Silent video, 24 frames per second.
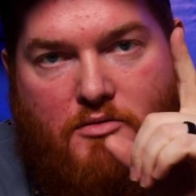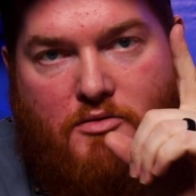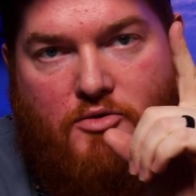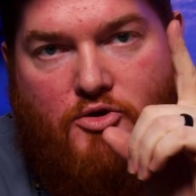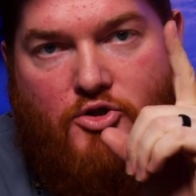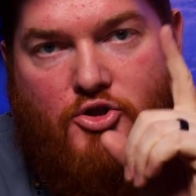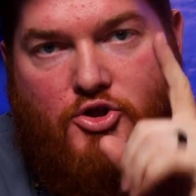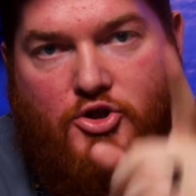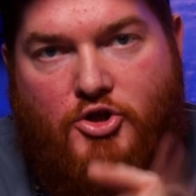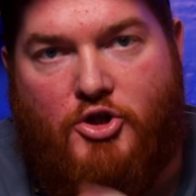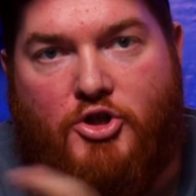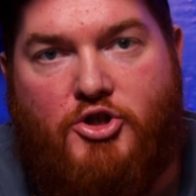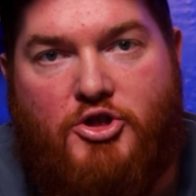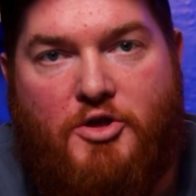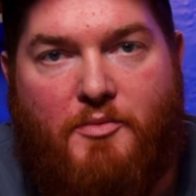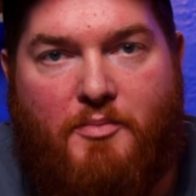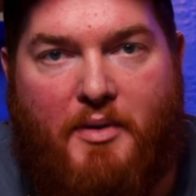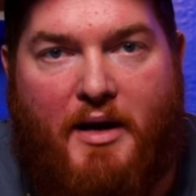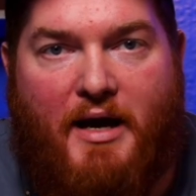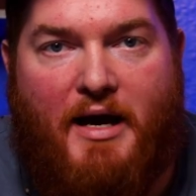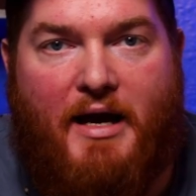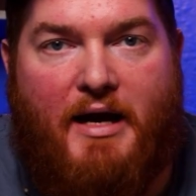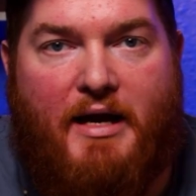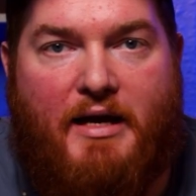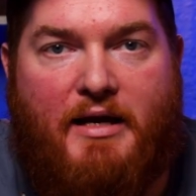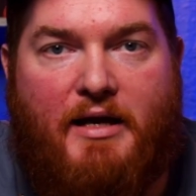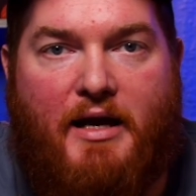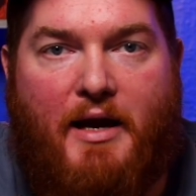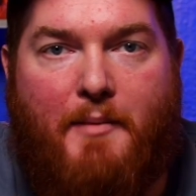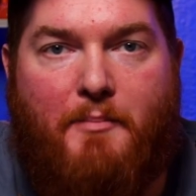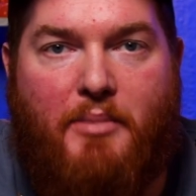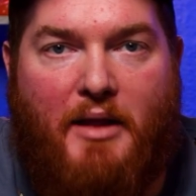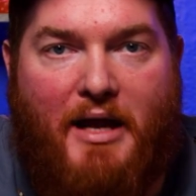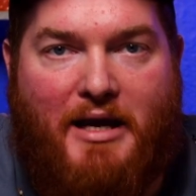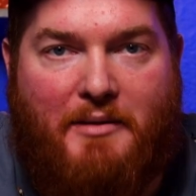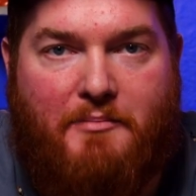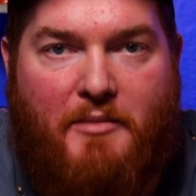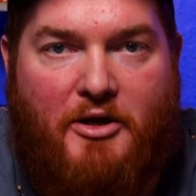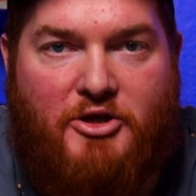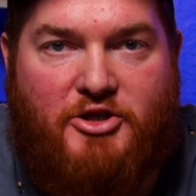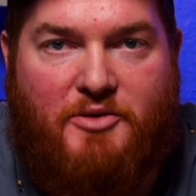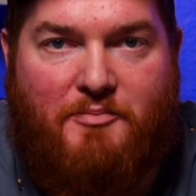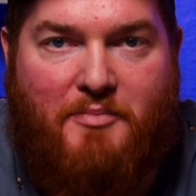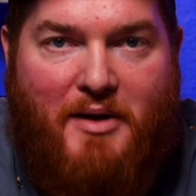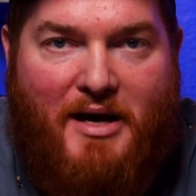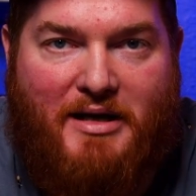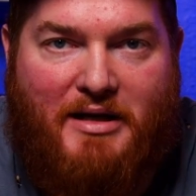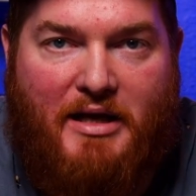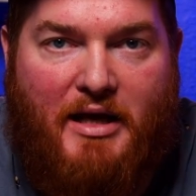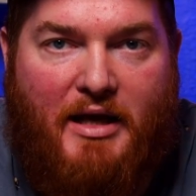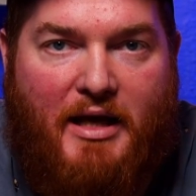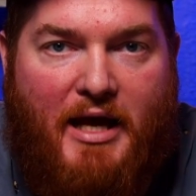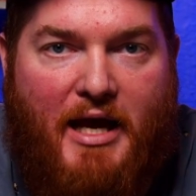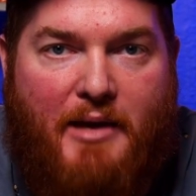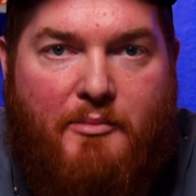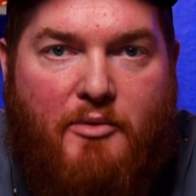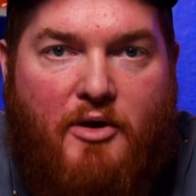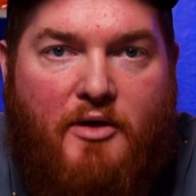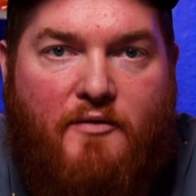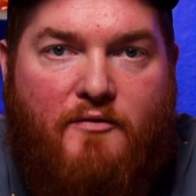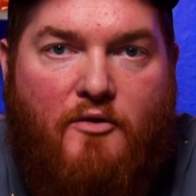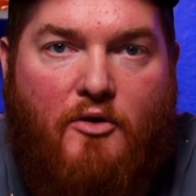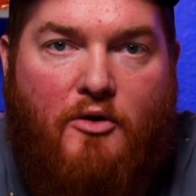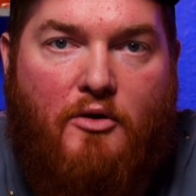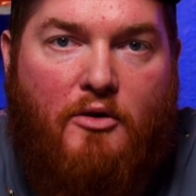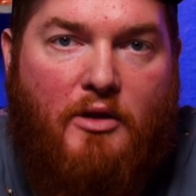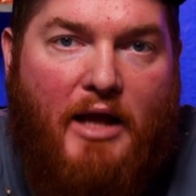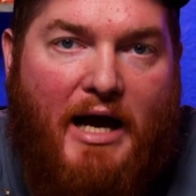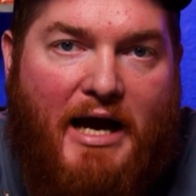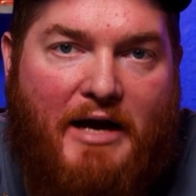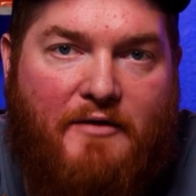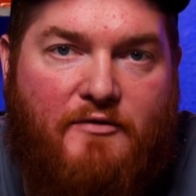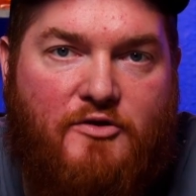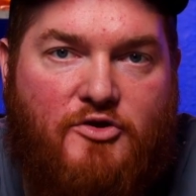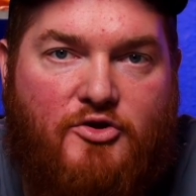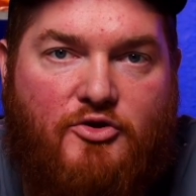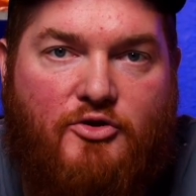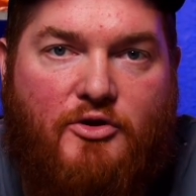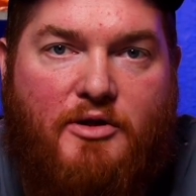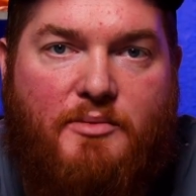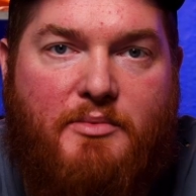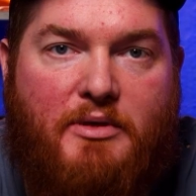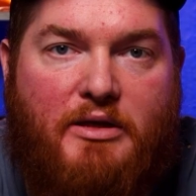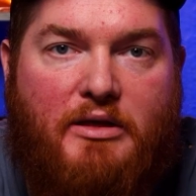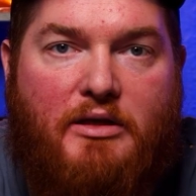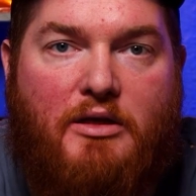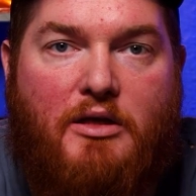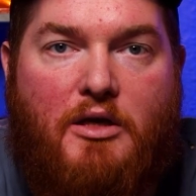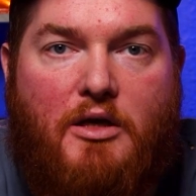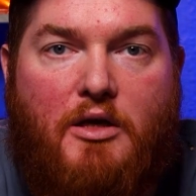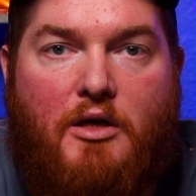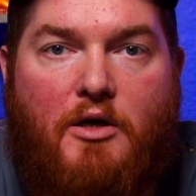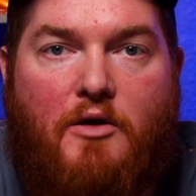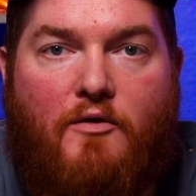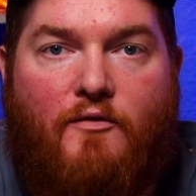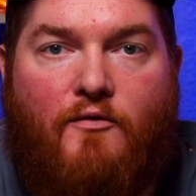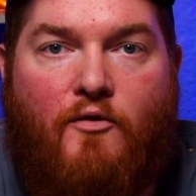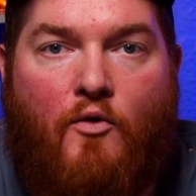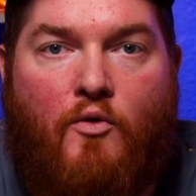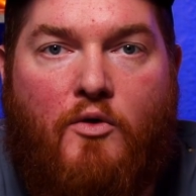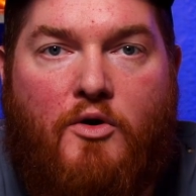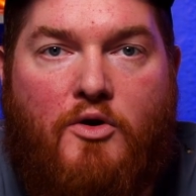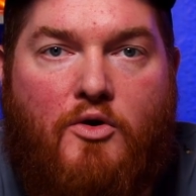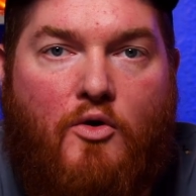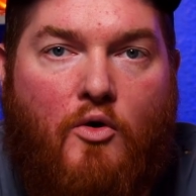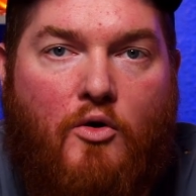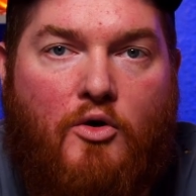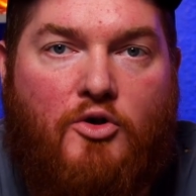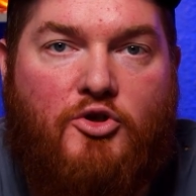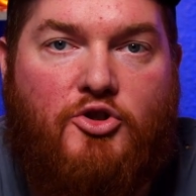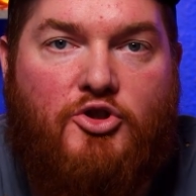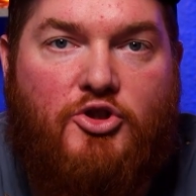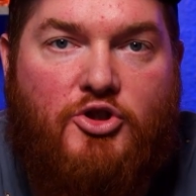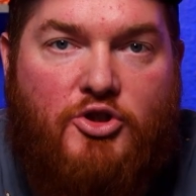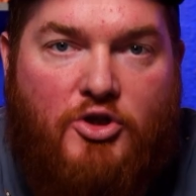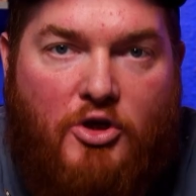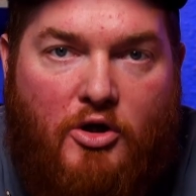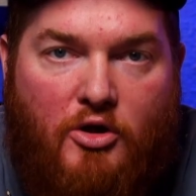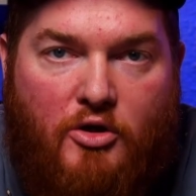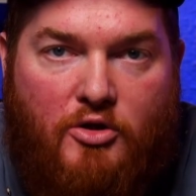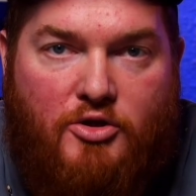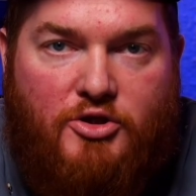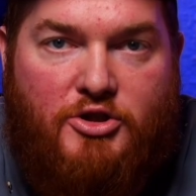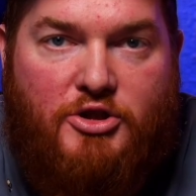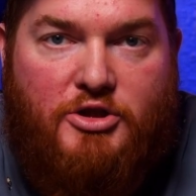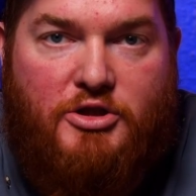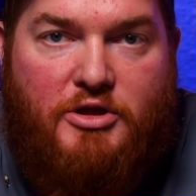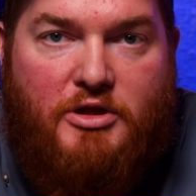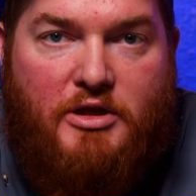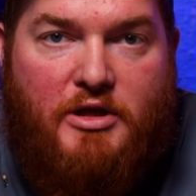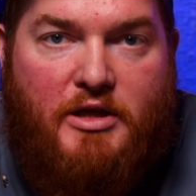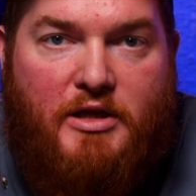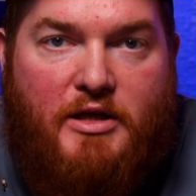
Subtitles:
should you buy a Blackmagic Pocket camera if you're live streaming for your church?